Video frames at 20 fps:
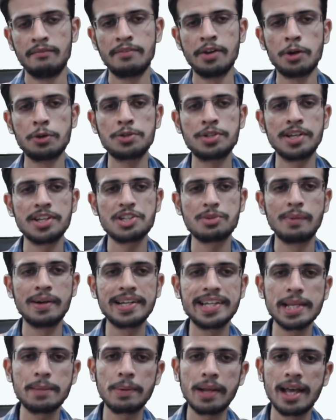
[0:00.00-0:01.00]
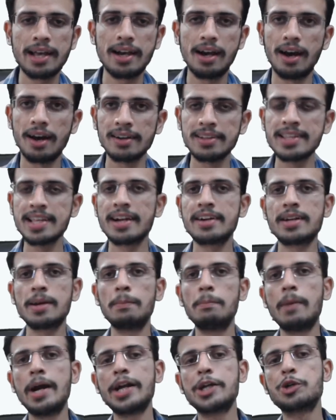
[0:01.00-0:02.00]
You have to just multiply earlier
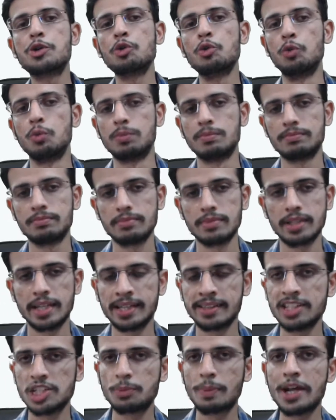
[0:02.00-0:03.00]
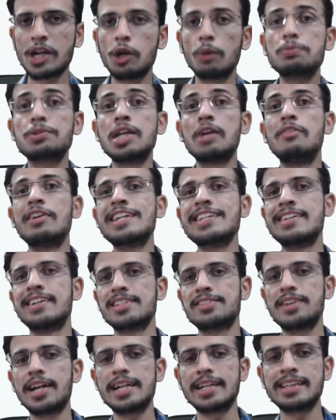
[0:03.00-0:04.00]
term by 2 in the span of 7
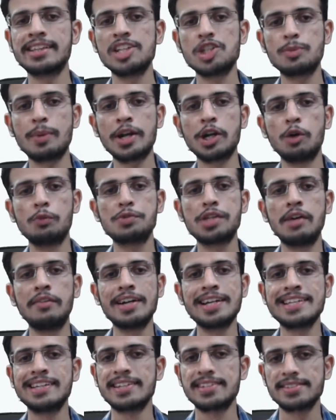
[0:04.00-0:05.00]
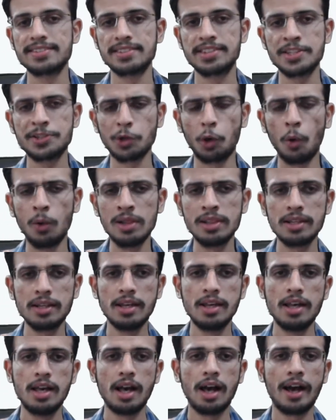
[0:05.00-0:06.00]
years, right? In the span of 7 years. These all
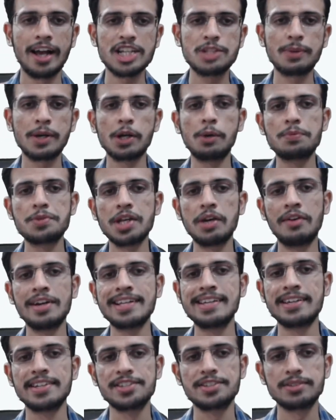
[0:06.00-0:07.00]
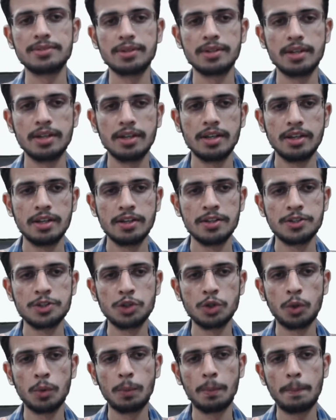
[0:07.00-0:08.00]
are span of 7 years.
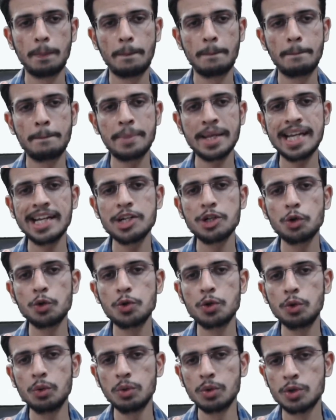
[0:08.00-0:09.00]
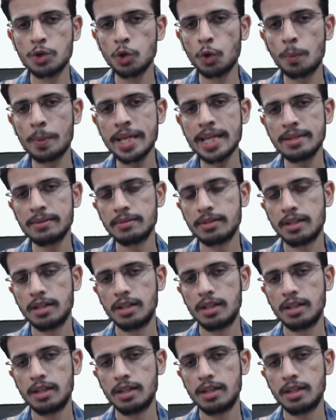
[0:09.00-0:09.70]
So P into 2, 2P.